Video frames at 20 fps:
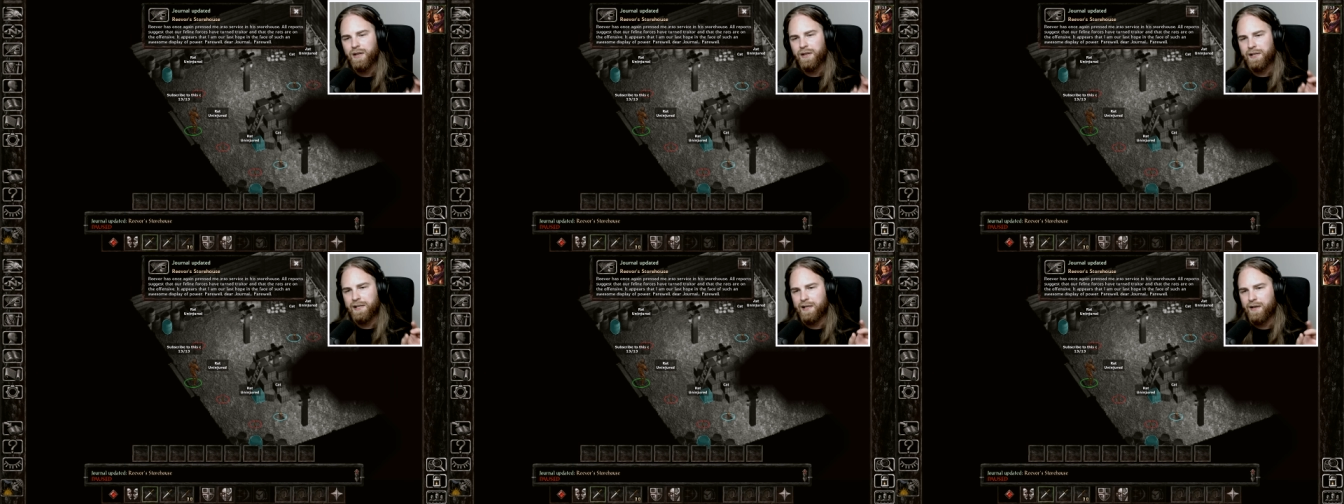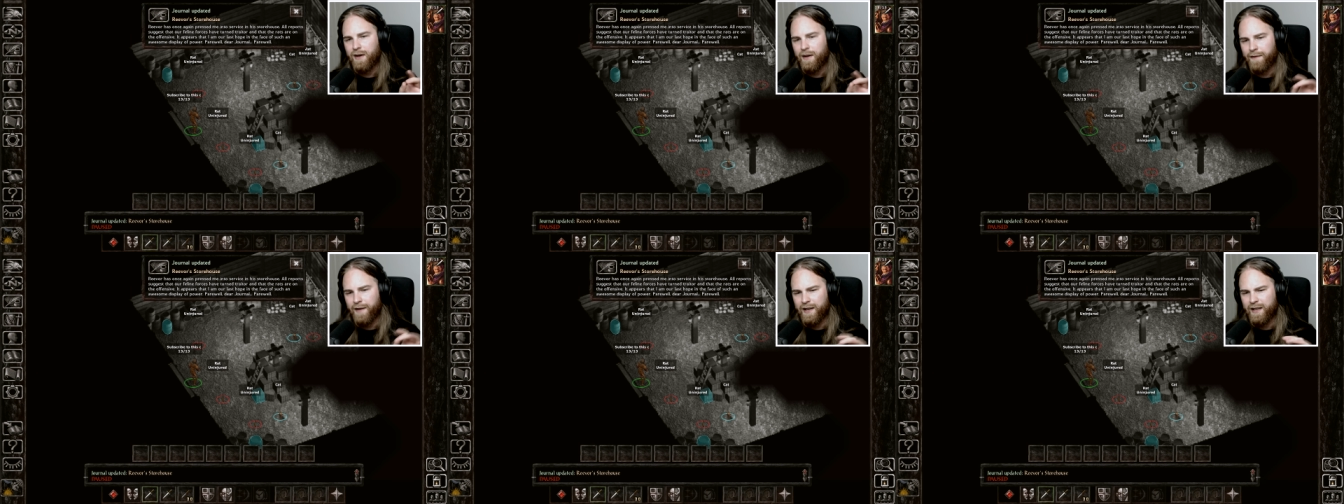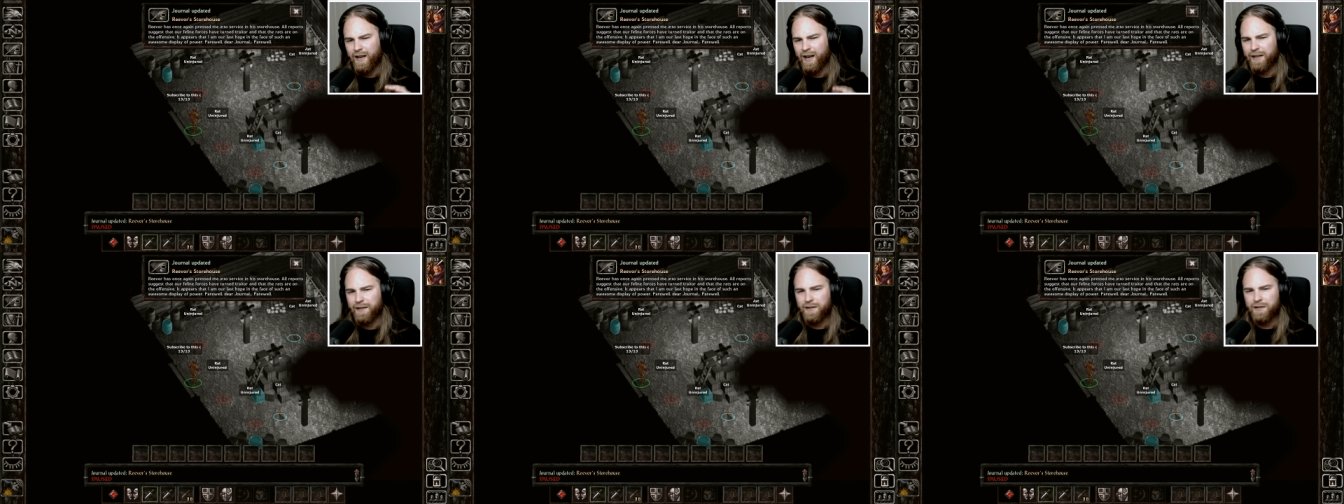So I
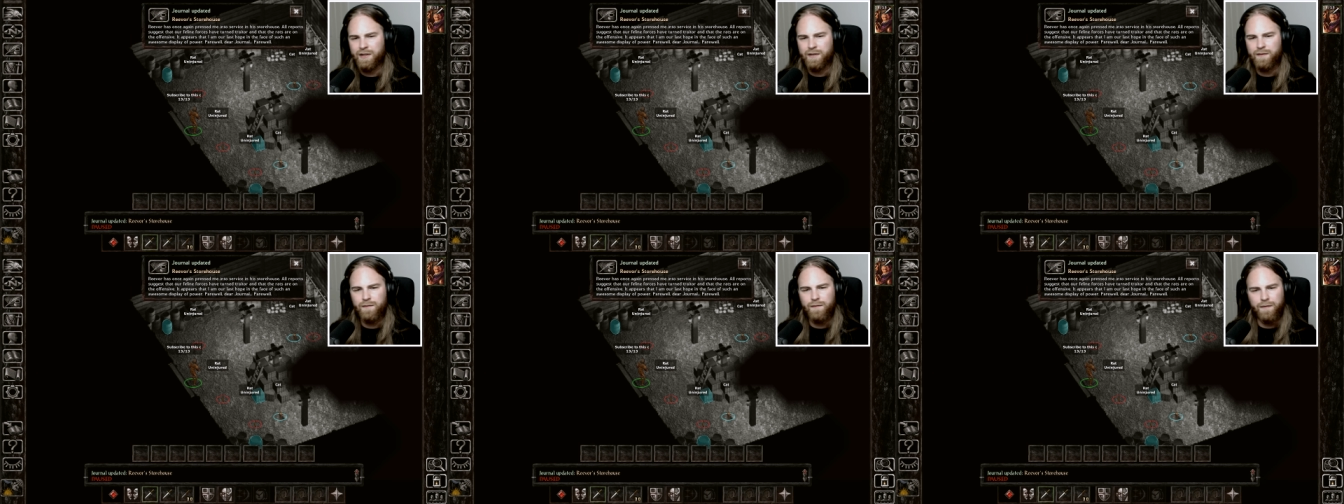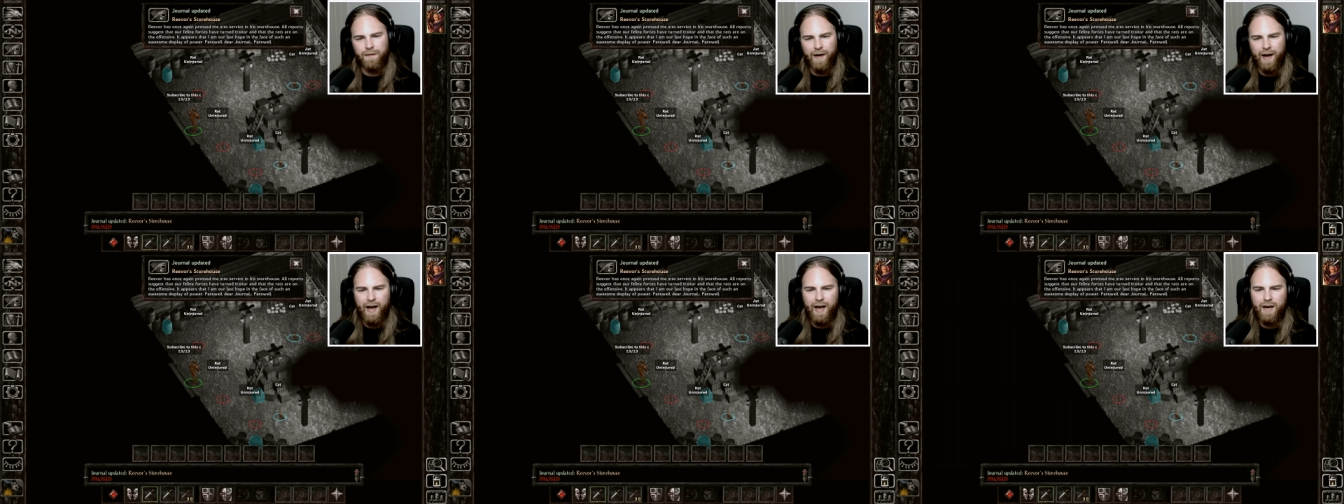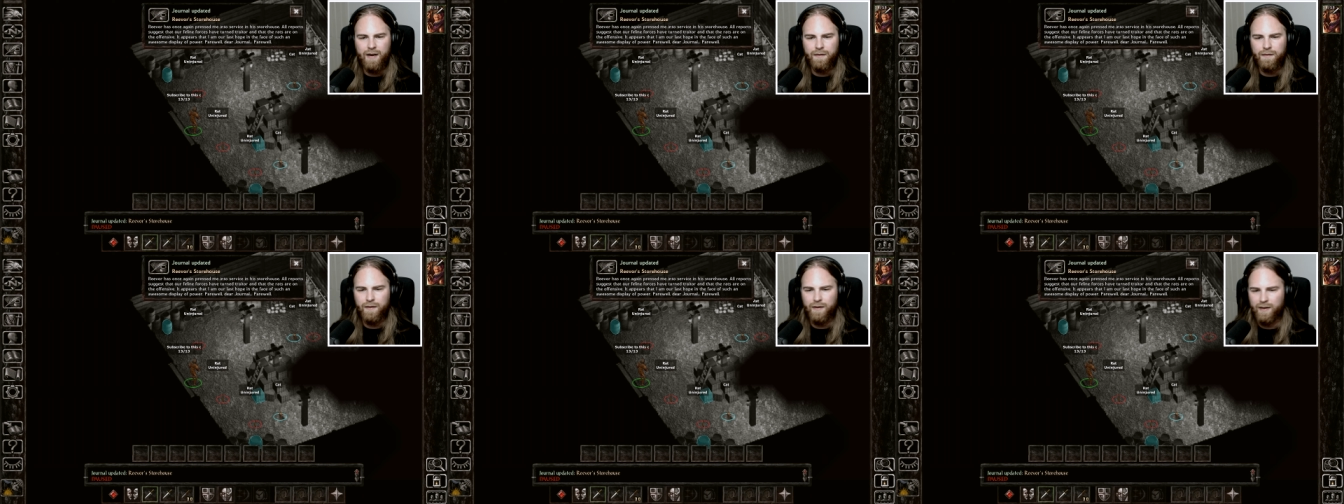think there are
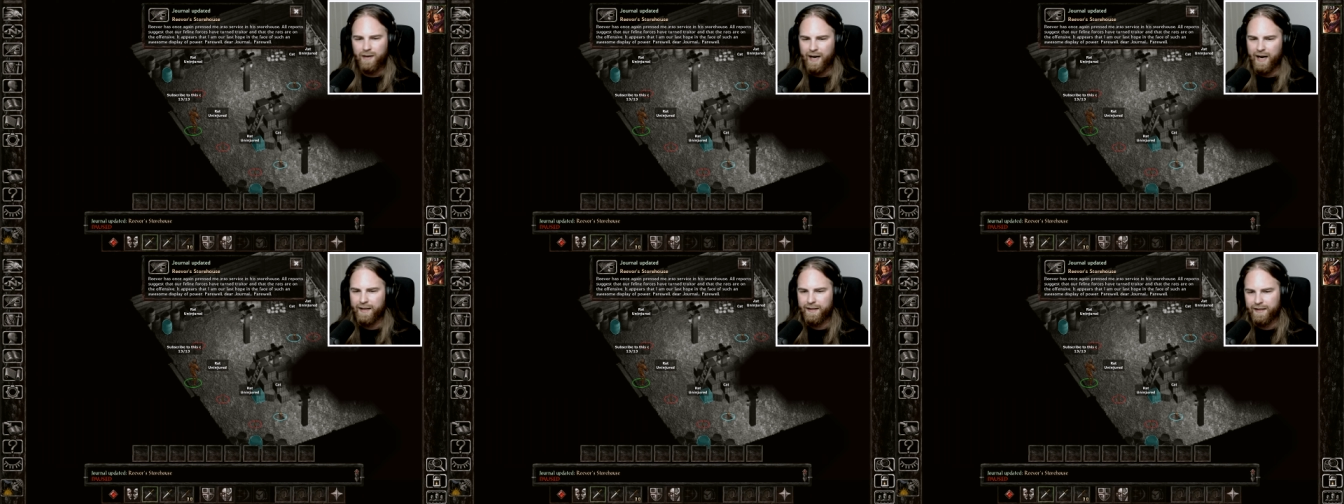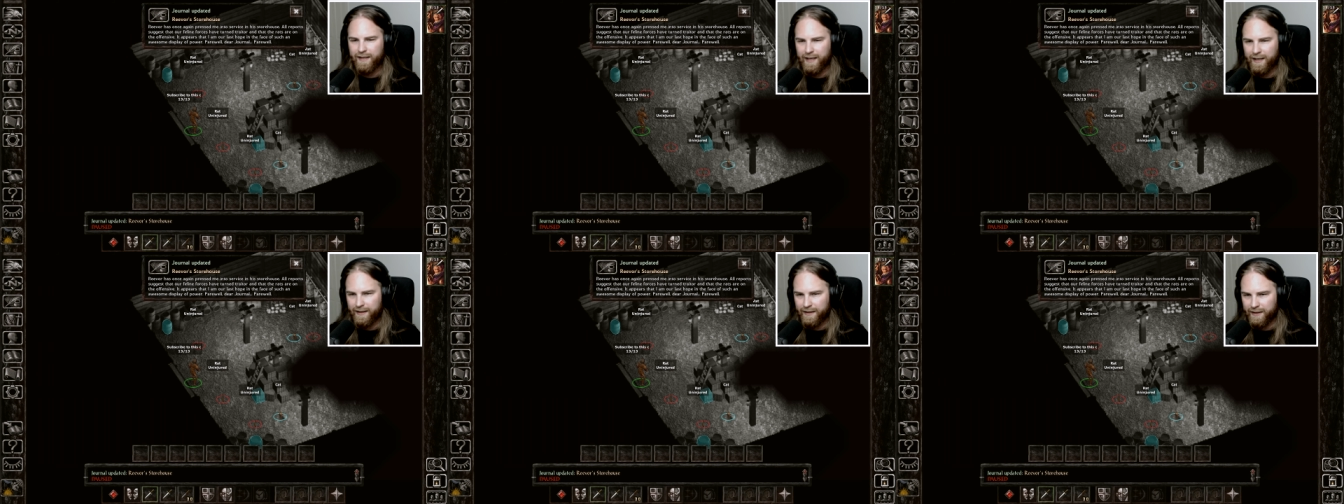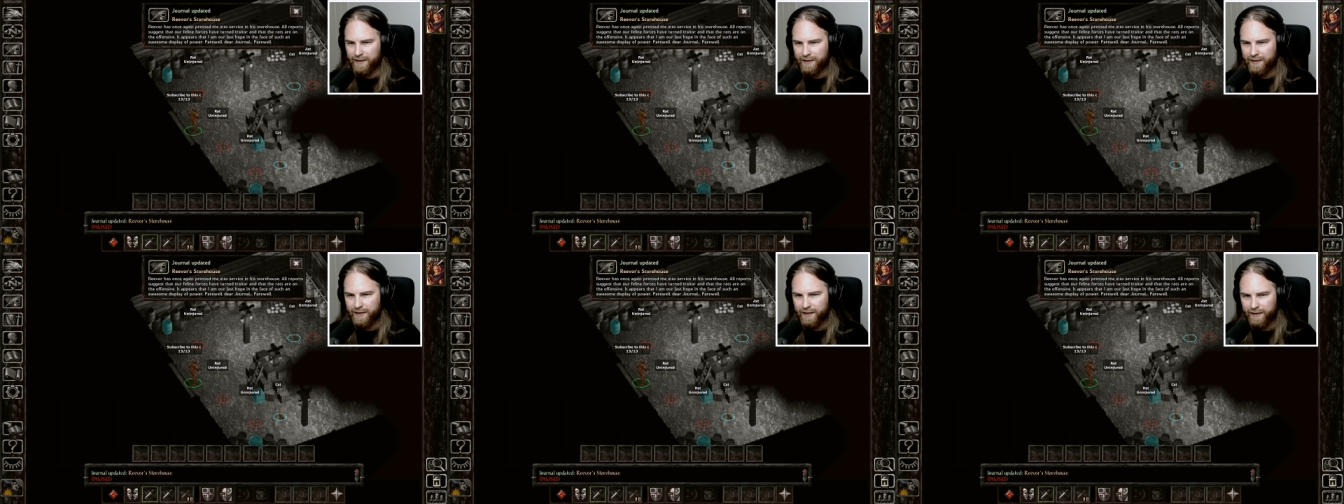5 rats in
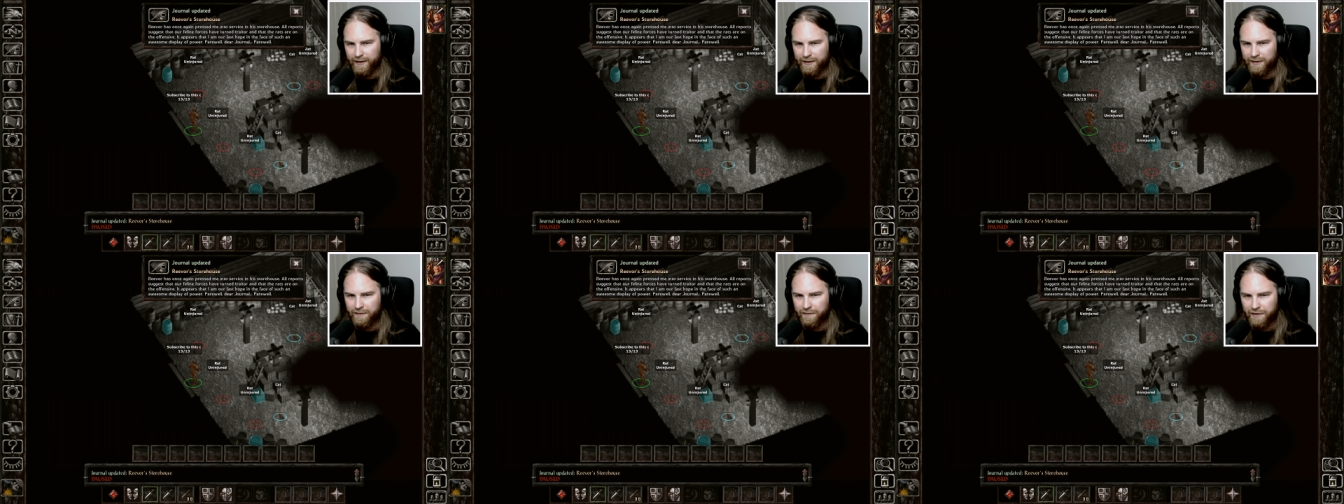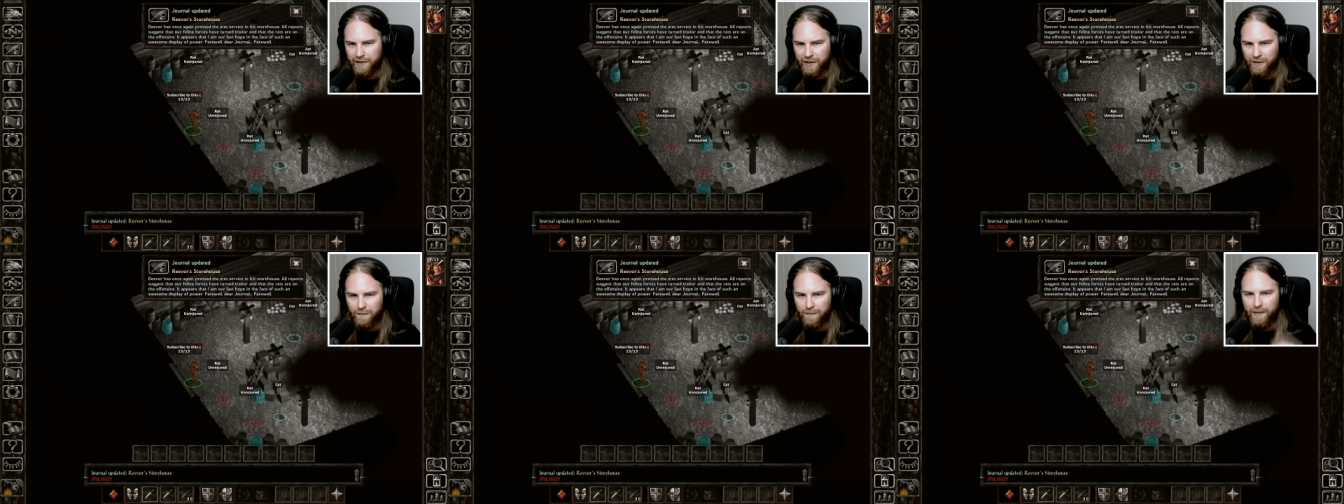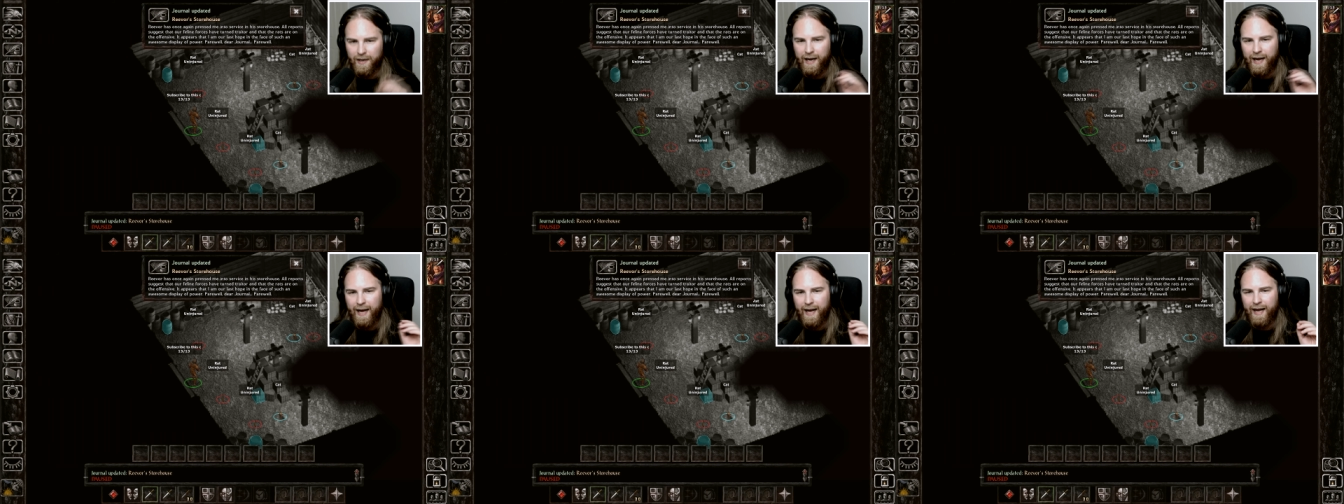this room,
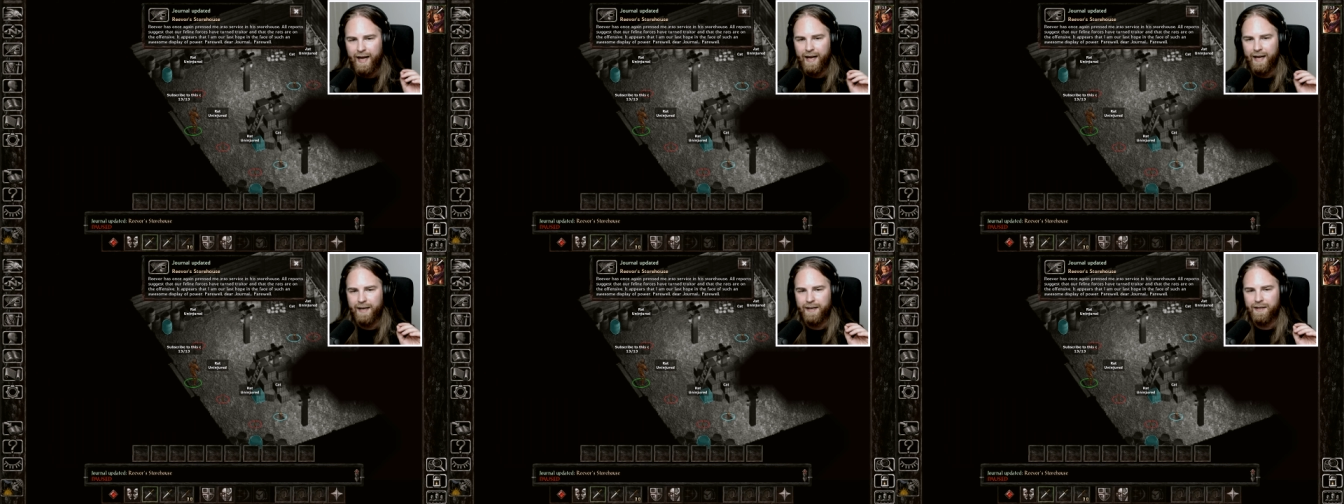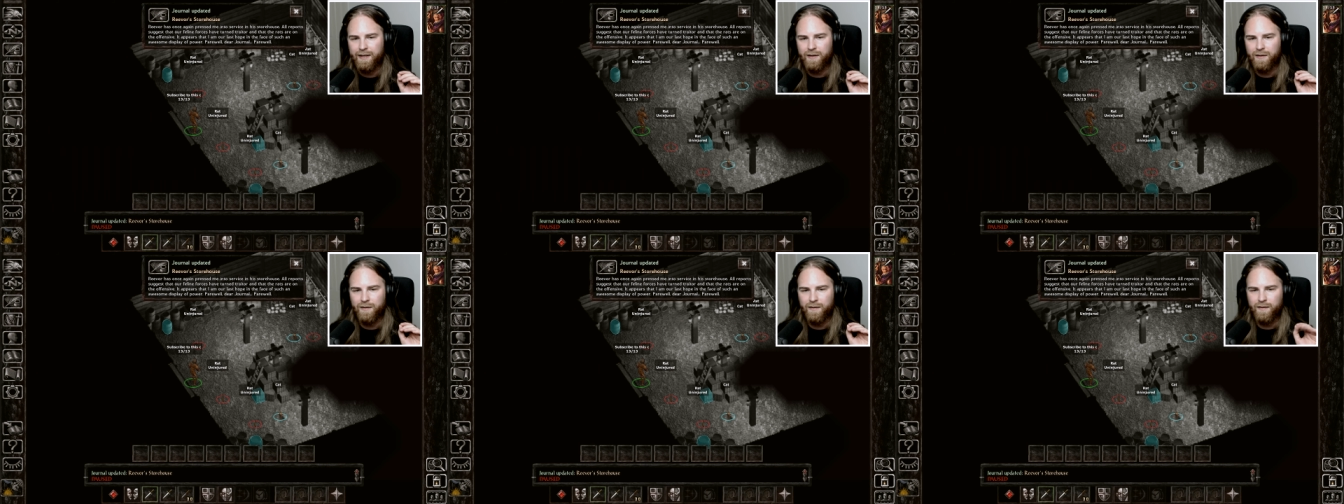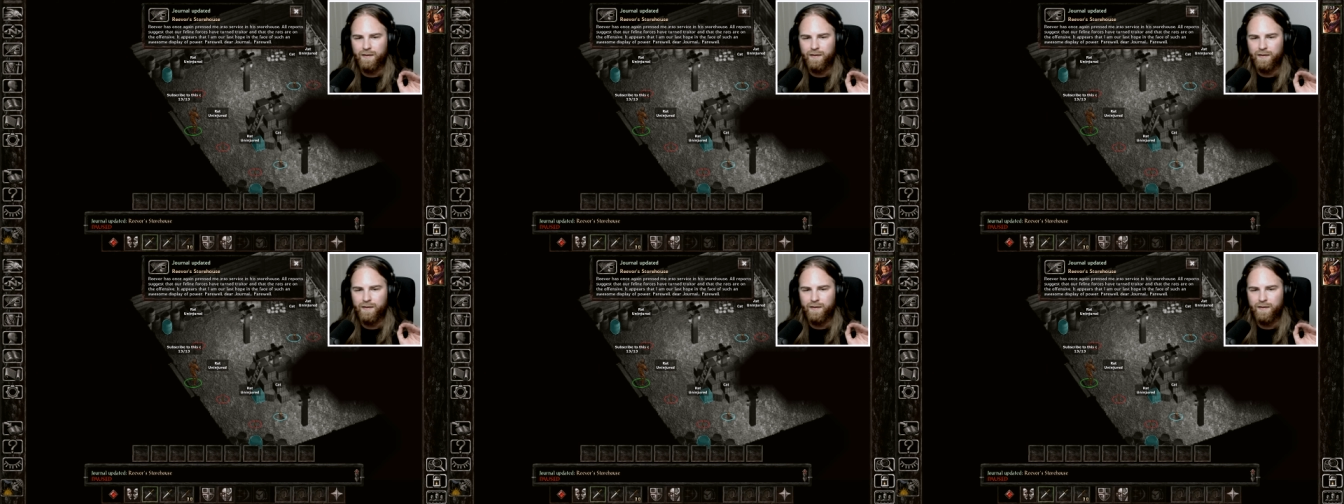and